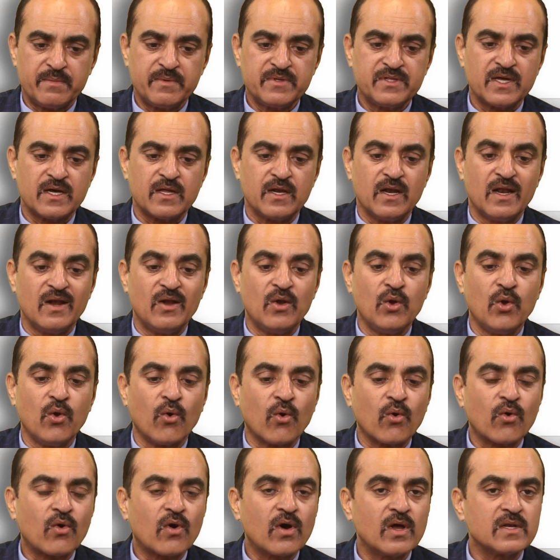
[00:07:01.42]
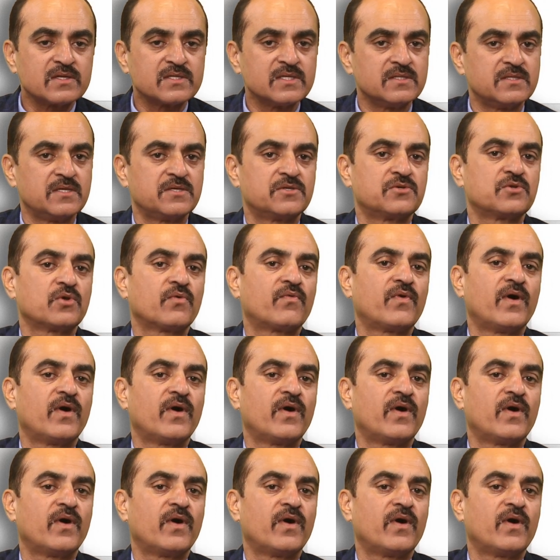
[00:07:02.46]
be the local synthesis of